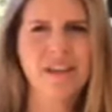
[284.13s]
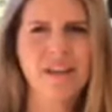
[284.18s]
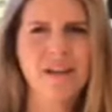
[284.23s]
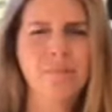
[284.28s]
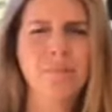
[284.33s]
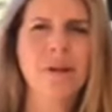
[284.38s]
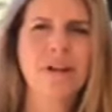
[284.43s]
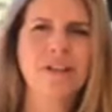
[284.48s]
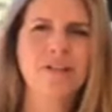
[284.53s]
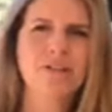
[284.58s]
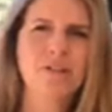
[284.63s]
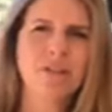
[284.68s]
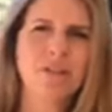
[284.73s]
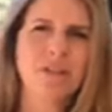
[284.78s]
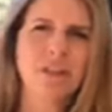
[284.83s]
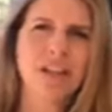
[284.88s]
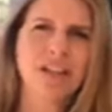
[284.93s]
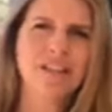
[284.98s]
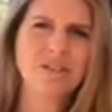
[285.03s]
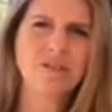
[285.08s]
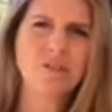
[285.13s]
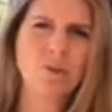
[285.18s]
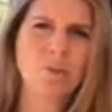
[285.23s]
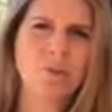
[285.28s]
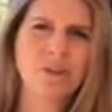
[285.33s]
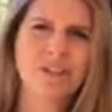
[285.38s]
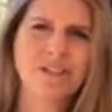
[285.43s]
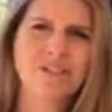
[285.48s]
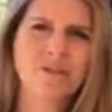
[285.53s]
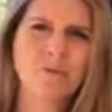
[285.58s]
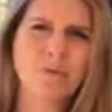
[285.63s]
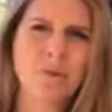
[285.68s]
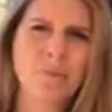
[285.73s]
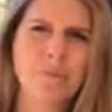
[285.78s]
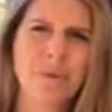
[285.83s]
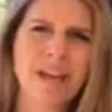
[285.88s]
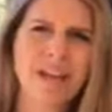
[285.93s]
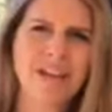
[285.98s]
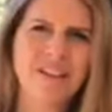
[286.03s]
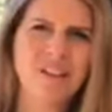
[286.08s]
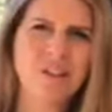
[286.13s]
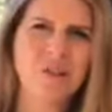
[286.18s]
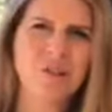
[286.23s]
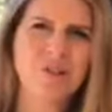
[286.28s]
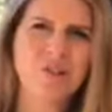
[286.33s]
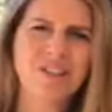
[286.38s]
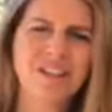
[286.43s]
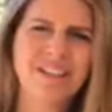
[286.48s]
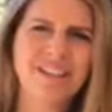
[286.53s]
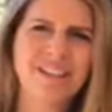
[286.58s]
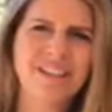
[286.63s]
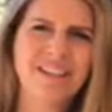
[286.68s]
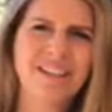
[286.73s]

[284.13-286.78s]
But to let someone remain in their sin